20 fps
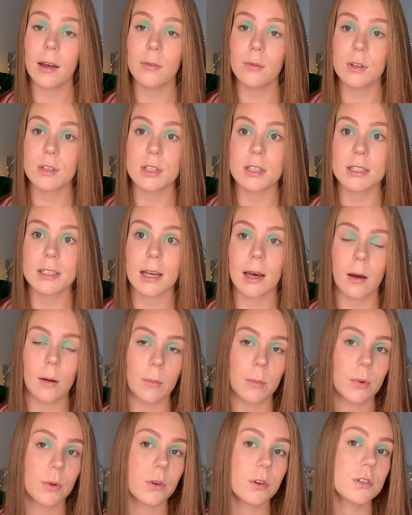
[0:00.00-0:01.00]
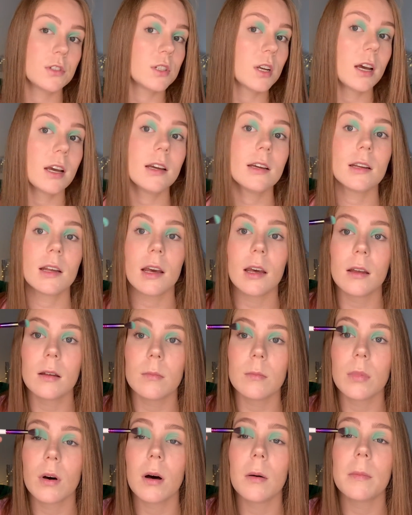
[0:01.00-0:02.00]
which is that blue shade, and
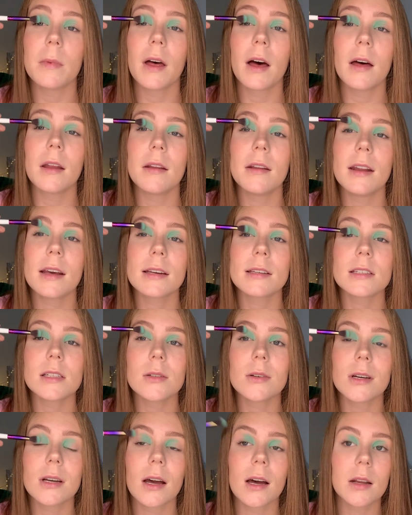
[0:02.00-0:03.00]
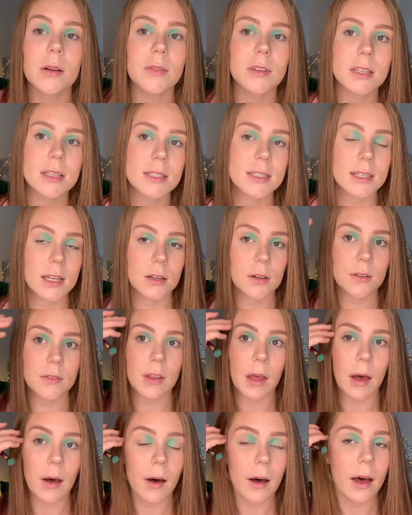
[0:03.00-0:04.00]
pop that next to it, kind of in the center of the
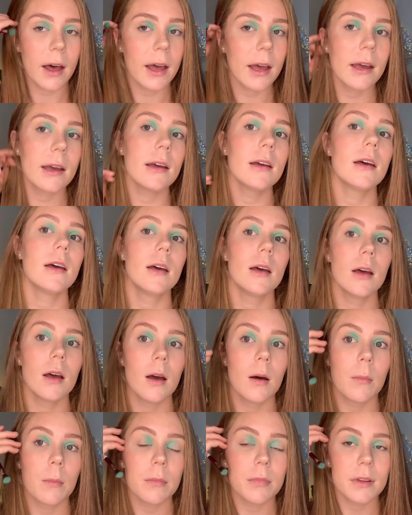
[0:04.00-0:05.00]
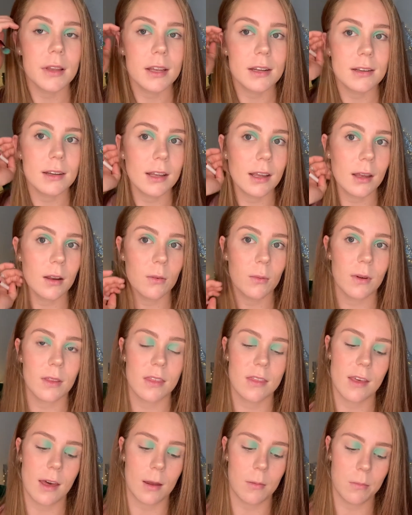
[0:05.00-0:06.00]
eye, blending it with
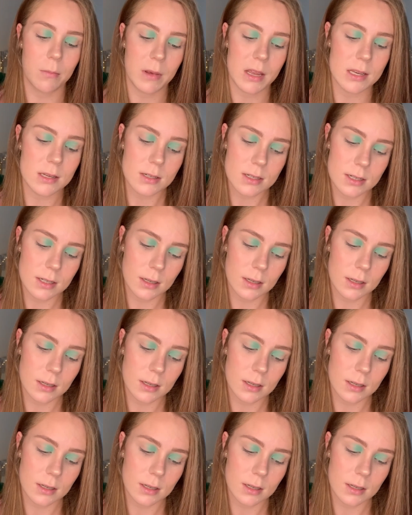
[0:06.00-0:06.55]
that mint.